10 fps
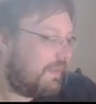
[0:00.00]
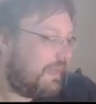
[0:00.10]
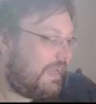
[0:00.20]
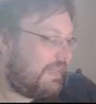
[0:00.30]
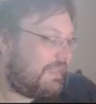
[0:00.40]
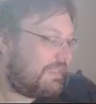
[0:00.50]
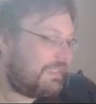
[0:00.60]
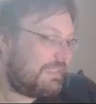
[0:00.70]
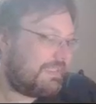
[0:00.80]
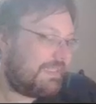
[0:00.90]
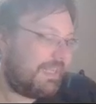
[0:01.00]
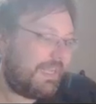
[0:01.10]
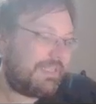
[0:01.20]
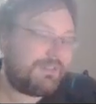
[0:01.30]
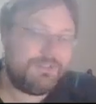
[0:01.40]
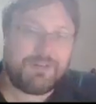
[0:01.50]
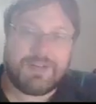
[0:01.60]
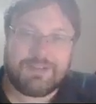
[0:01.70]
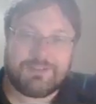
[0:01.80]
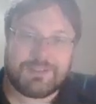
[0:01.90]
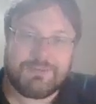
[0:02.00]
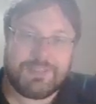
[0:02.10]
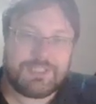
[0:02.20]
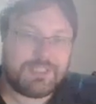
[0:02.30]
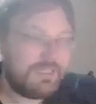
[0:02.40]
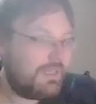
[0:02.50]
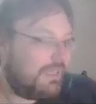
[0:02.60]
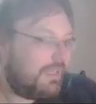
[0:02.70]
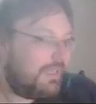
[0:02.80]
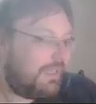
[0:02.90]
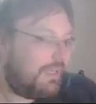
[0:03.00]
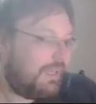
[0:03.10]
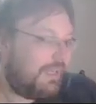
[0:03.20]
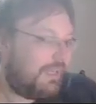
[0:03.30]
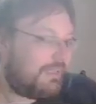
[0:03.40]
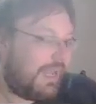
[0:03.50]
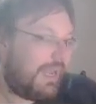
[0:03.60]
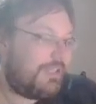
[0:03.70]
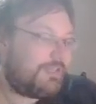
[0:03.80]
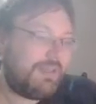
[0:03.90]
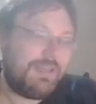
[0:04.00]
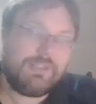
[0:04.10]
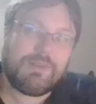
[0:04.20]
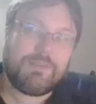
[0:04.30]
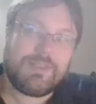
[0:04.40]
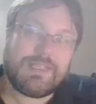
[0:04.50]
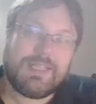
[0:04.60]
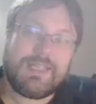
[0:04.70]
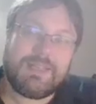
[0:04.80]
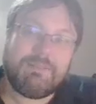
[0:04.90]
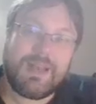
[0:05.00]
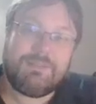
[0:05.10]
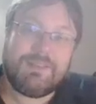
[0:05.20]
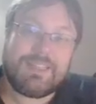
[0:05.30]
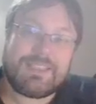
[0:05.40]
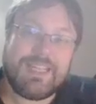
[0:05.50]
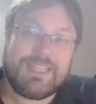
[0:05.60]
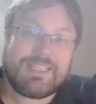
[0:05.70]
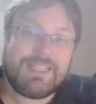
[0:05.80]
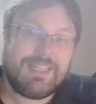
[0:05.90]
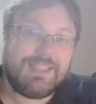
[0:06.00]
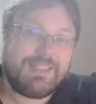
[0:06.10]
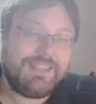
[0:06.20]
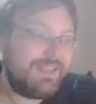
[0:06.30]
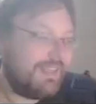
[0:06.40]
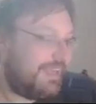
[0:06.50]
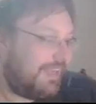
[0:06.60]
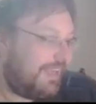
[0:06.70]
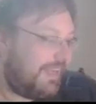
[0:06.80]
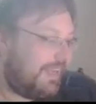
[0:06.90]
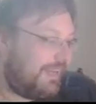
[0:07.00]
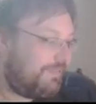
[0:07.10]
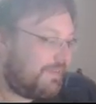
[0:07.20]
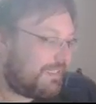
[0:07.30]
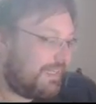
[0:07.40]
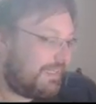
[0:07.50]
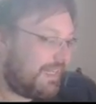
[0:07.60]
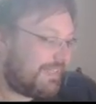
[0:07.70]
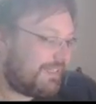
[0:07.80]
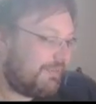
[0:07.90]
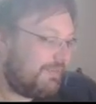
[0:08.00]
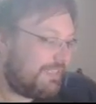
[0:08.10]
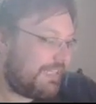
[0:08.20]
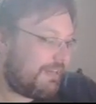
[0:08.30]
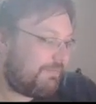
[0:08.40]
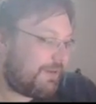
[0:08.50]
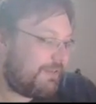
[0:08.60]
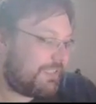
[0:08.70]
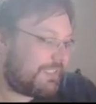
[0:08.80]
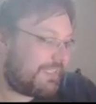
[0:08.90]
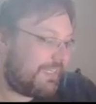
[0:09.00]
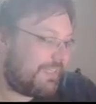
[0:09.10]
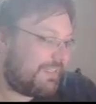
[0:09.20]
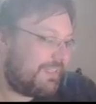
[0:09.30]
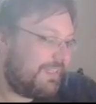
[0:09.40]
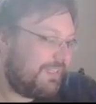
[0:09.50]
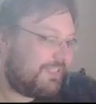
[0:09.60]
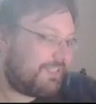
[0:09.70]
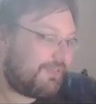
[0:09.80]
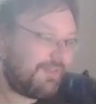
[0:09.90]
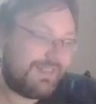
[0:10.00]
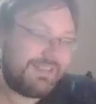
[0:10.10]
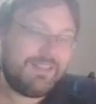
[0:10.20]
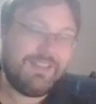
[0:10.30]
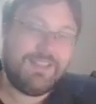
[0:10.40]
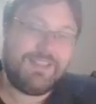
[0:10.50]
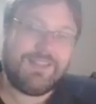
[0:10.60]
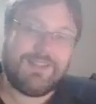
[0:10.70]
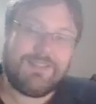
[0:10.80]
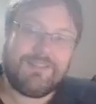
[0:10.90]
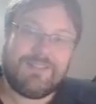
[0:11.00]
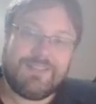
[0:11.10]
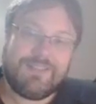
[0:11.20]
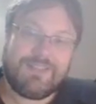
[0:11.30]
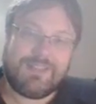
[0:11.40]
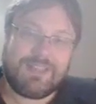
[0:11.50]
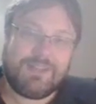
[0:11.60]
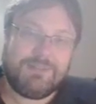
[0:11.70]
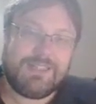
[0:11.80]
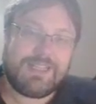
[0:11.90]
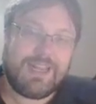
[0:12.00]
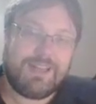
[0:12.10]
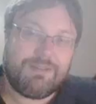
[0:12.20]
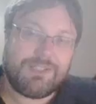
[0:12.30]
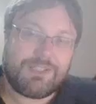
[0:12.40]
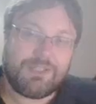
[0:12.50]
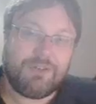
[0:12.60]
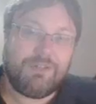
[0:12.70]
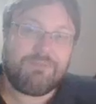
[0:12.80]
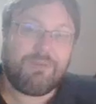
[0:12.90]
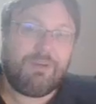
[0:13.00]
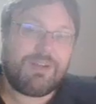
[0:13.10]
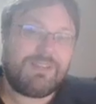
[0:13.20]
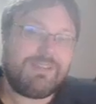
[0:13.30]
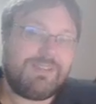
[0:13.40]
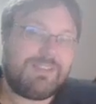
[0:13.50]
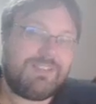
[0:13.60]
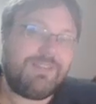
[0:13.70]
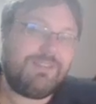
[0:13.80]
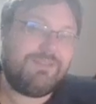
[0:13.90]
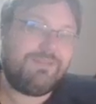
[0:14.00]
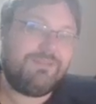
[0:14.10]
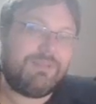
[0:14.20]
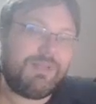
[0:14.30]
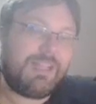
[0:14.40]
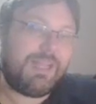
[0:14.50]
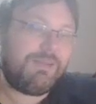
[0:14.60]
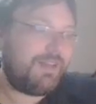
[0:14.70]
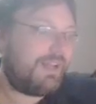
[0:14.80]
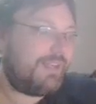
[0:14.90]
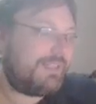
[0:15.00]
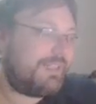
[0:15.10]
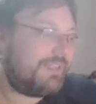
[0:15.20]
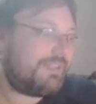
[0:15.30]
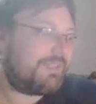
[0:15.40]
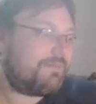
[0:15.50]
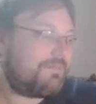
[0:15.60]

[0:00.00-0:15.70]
And this is the Ace of triangles, which the angel here is representing manifest destiny. And if you see, it has a Louisiana purchase here, showing, you know, that Louisiana was so important to what became the United States.